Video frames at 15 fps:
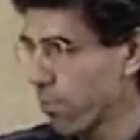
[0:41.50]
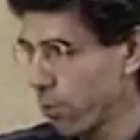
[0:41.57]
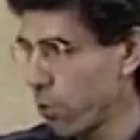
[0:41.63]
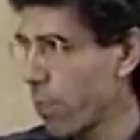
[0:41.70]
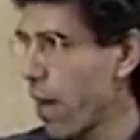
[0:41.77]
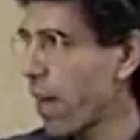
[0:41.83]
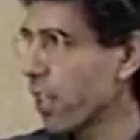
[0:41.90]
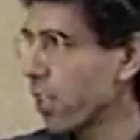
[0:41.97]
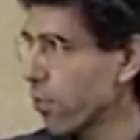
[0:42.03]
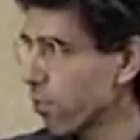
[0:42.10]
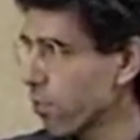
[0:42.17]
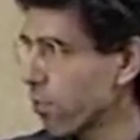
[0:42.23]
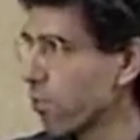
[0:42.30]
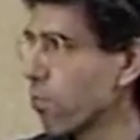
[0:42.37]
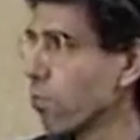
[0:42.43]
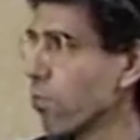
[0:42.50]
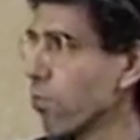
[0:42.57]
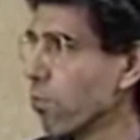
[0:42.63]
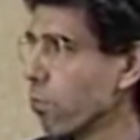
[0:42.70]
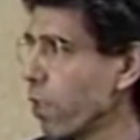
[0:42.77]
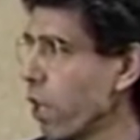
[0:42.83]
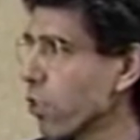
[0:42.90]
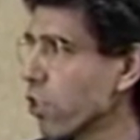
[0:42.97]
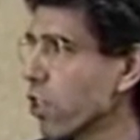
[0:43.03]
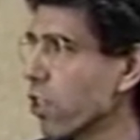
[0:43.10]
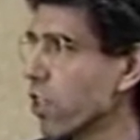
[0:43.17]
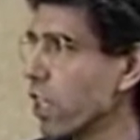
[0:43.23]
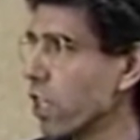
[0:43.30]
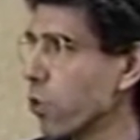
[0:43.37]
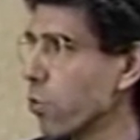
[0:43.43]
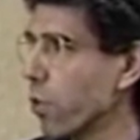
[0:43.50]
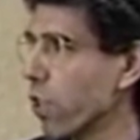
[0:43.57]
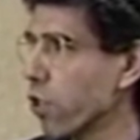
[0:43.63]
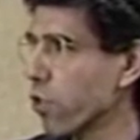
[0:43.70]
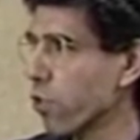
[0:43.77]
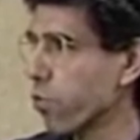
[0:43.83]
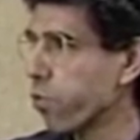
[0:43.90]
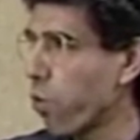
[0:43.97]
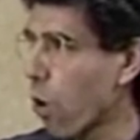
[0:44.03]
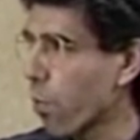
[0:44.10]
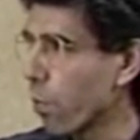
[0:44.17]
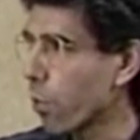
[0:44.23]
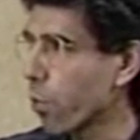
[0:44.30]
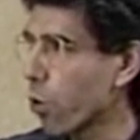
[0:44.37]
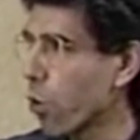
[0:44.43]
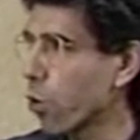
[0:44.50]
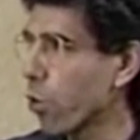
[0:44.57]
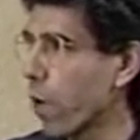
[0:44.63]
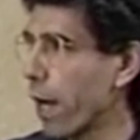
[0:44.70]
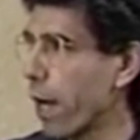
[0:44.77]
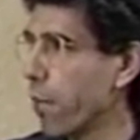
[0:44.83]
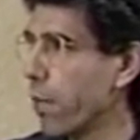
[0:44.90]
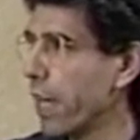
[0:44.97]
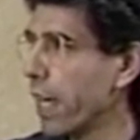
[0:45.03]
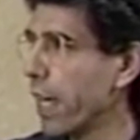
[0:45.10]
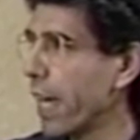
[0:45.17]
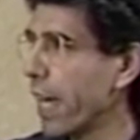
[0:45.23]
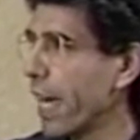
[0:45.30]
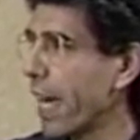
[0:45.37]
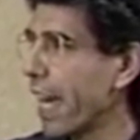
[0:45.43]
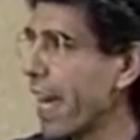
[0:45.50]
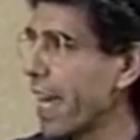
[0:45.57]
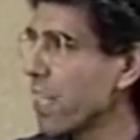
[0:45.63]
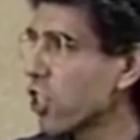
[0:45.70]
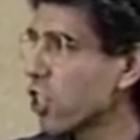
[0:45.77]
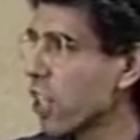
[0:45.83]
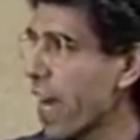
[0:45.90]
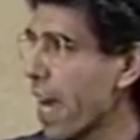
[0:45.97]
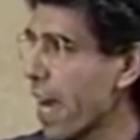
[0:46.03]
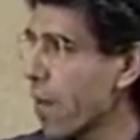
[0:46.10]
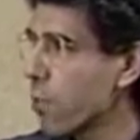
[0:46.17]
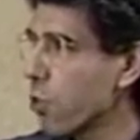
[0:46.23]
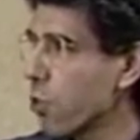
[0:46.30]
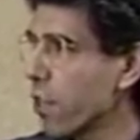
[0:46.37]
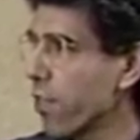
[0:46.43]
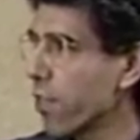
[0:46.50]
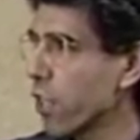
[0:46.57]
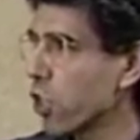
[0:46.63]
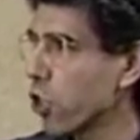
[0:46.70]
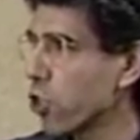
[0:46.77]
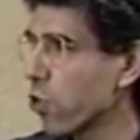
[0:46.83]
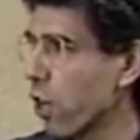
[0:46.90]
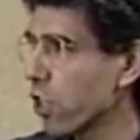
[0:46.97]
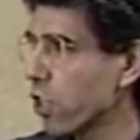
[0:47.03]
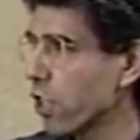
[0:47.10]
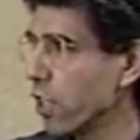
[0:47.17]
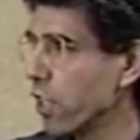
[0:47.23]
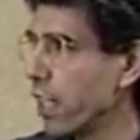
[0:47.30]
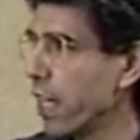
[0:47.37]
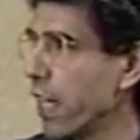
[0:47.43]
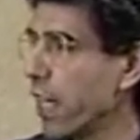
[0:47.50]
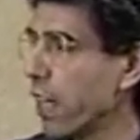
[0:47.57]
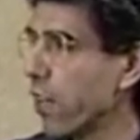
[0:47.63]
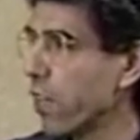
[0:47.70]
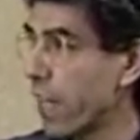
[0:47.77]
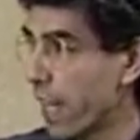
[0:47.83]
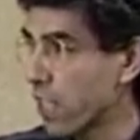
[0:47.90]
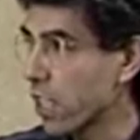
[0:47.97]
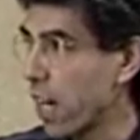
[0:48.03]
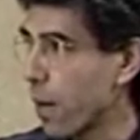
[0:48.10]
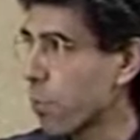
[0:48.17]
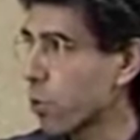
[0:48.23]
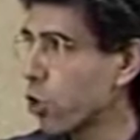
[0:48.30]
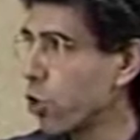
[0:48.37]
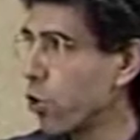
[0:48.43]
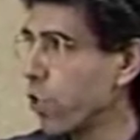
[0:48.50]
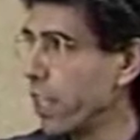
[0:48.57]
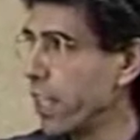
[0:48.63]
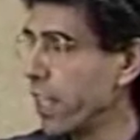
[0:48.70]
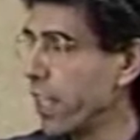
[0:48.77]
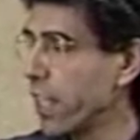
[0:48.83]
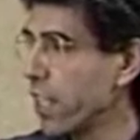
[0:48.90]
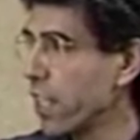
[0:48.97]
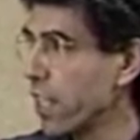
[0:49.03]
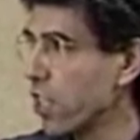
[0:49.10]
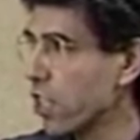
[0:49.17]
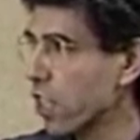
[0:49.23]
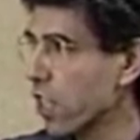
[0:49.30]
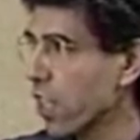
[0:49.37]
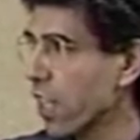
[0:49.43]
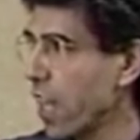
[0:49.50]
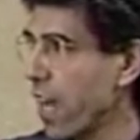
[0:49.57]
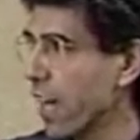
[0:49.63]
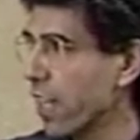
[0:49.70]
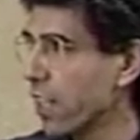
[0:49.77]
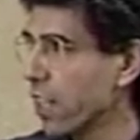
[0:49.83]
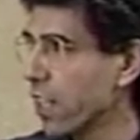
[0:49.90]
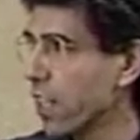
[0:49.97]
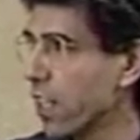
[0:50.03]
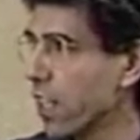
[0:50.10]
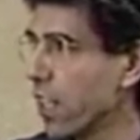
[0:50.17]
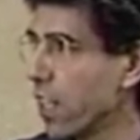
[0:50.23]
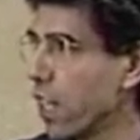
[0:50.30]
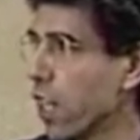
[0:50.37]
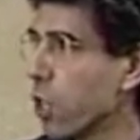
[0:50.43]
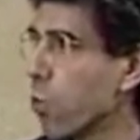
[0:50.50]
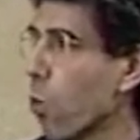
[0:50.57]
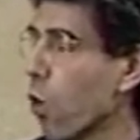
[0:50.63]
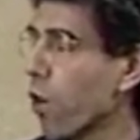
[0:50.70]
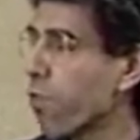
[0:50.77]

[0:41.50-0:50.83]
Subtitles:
You bet. We don't just teach when there's a formal program. Each time you give an instruction, that's an opportunity to teach the client. The more